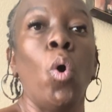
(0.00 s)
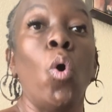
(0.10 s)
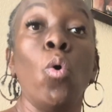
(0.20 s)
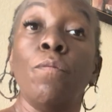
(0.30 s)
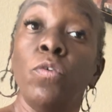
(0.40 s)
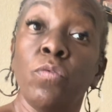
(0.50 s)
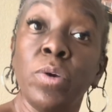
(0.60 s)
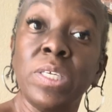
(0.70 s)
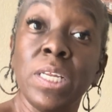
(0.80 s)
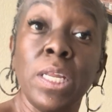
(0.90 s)
or if you've
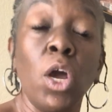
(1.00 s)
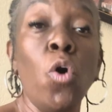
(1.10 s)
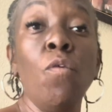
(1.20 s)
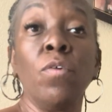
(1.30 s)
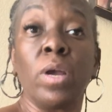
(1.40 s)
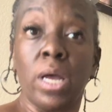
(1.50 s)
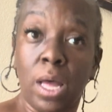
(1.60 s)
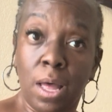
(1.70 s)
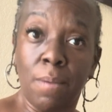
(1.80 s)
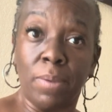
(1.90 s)
recently
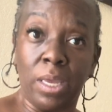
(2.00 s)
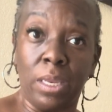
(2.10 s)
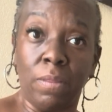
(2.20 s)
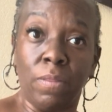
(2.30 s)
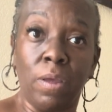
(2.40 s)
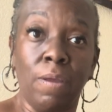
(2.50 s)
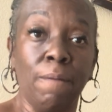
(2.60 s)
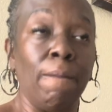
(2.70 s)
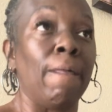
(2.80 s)
overcome anything.